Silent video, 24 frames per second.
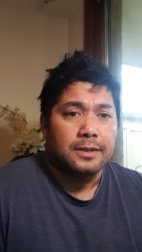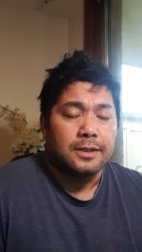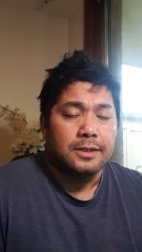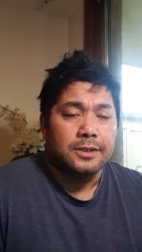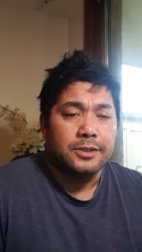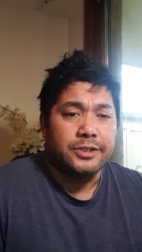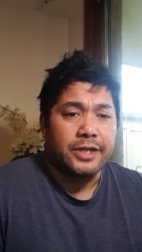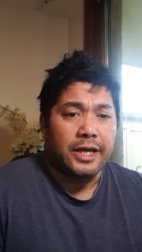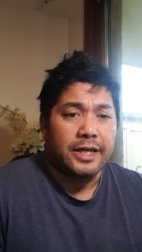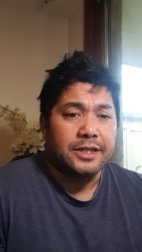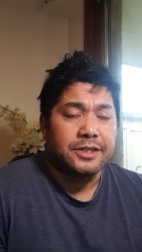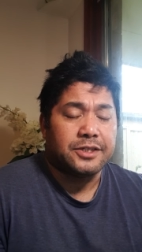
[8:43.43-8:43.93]

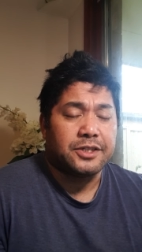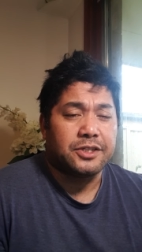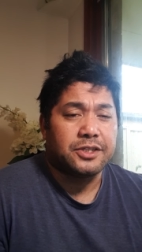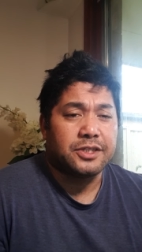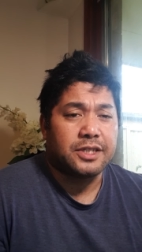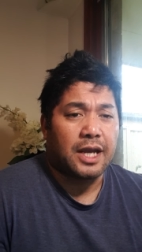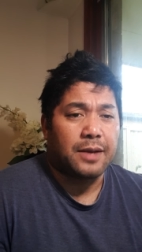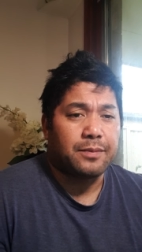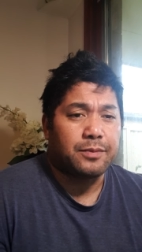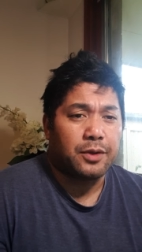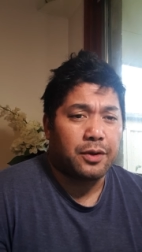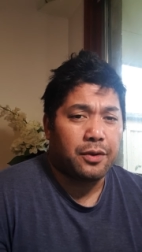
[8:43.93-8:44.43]
Genesis
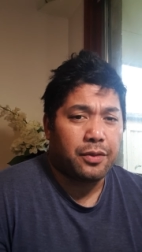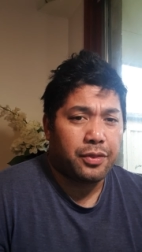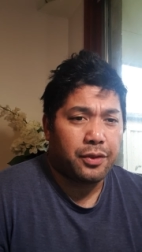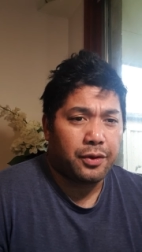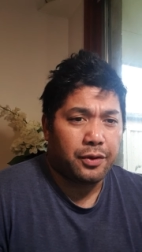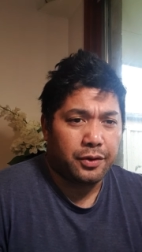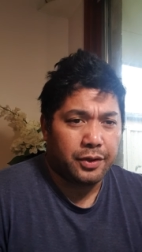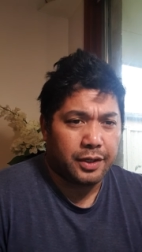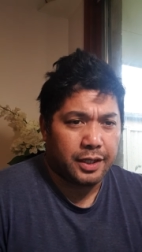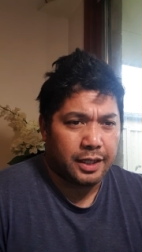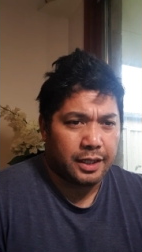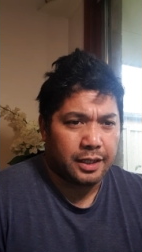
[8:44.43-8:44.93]
chapter
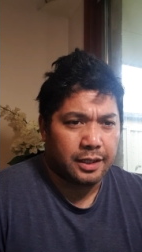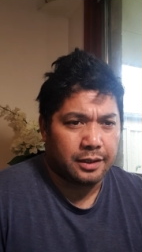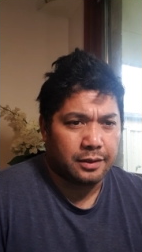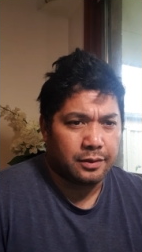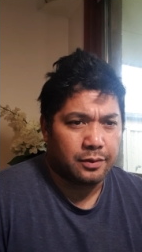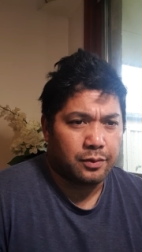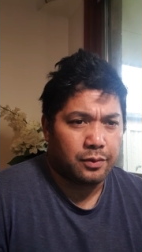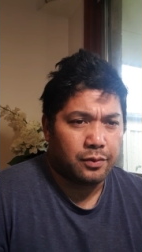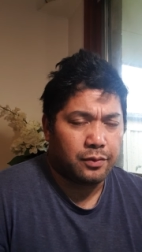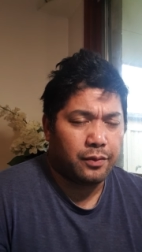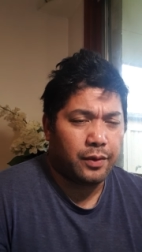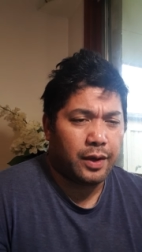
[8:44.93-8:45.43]
30.
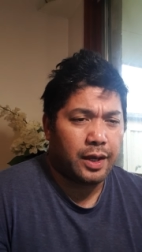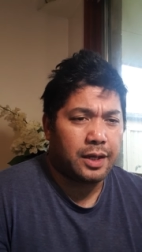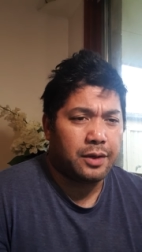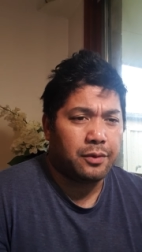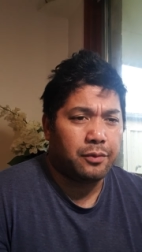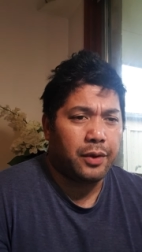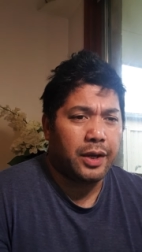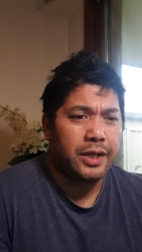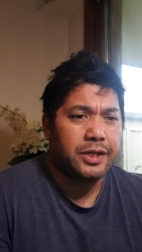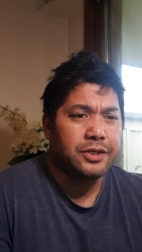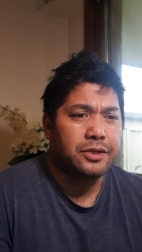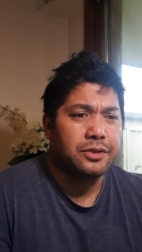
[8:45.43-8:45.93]
When
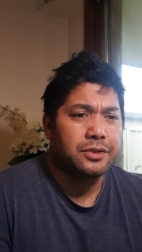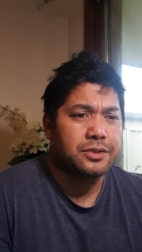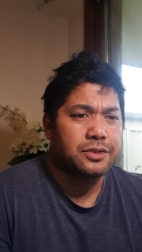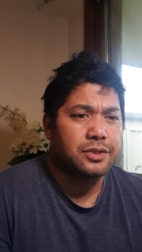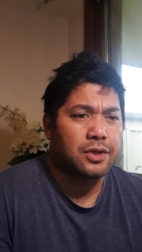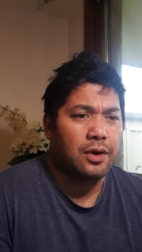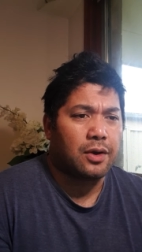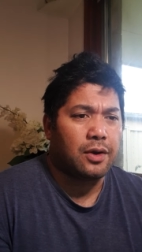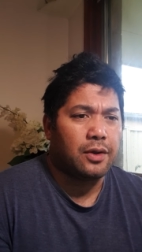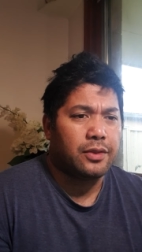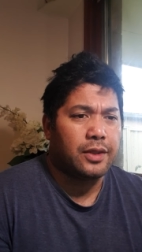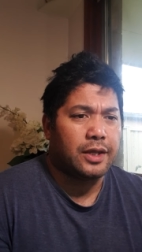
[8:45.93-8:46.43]
Rachel
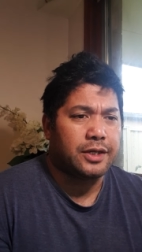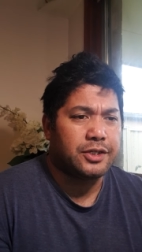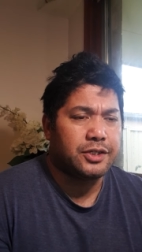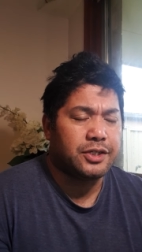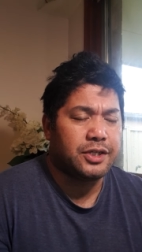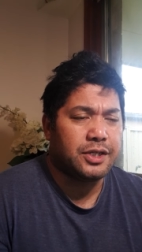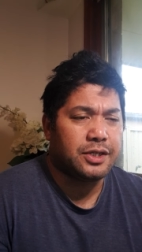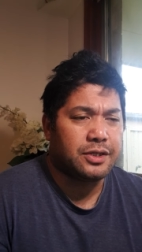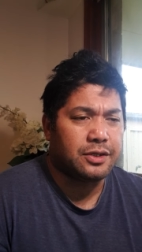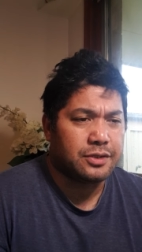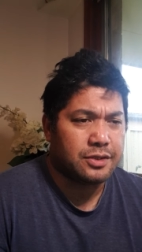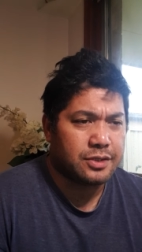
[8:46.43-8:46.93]
saw that
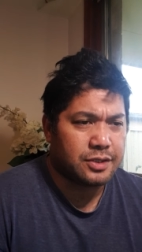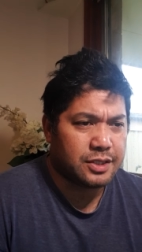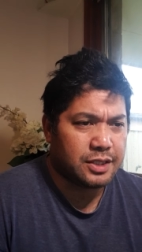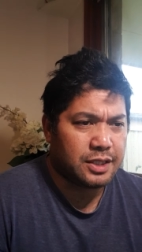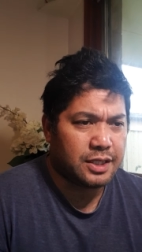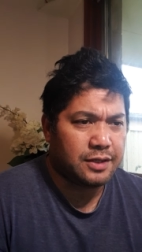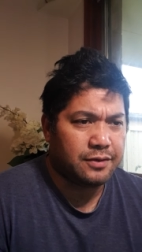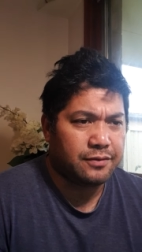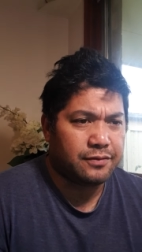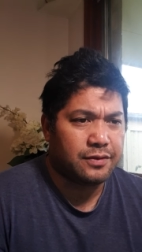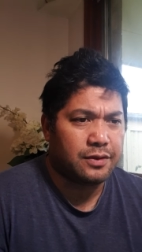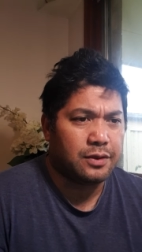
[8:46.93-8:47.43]
she
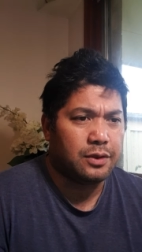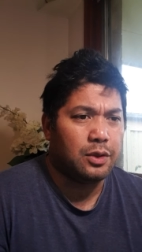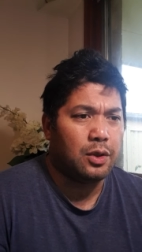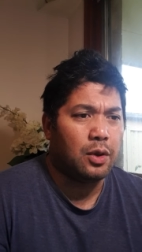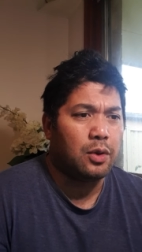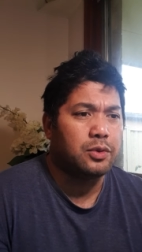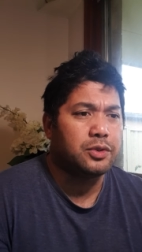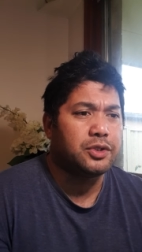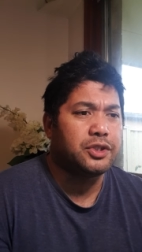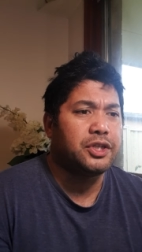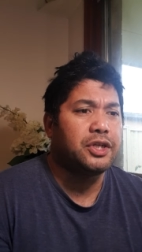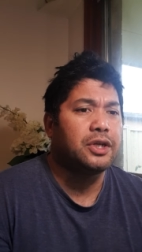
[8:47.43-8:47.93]
conceived
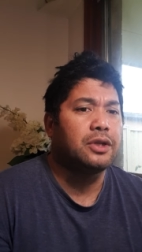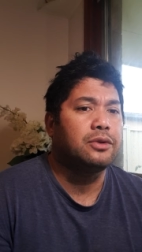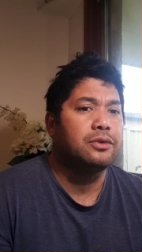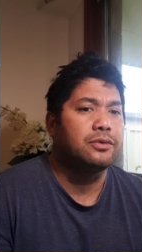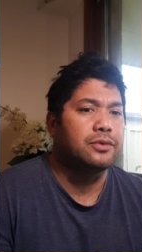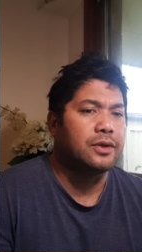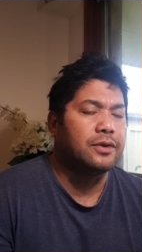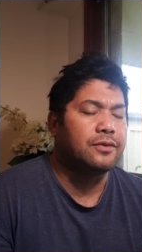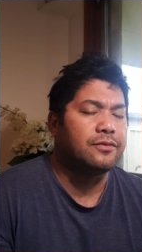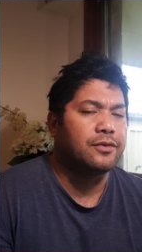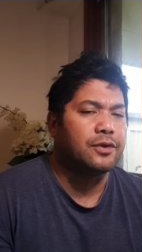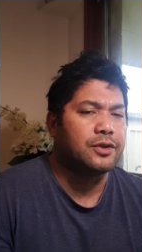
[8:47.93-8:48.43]
no
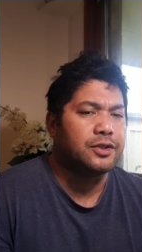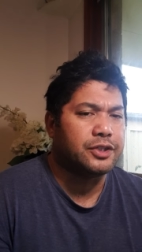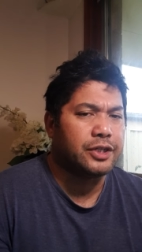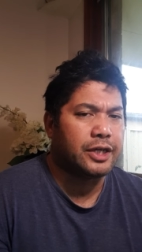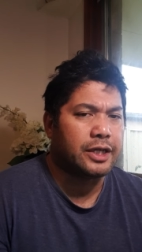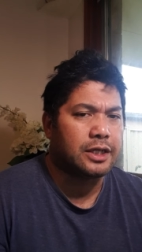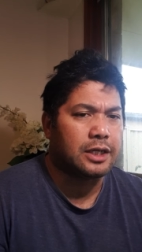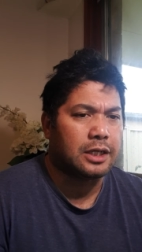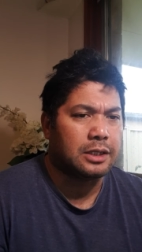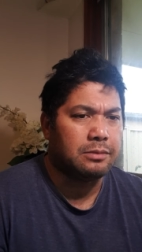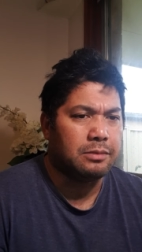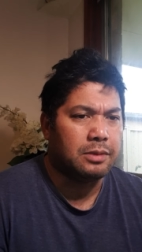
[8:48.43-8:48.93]
children for
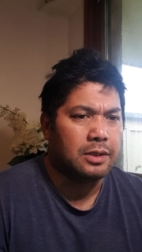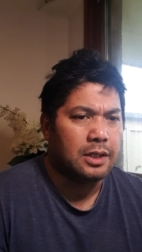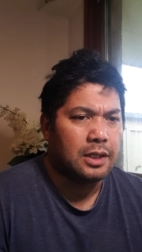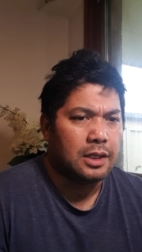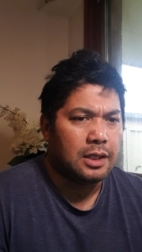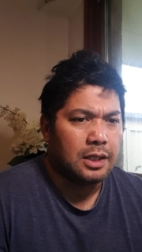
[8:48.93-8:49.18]
Jacob,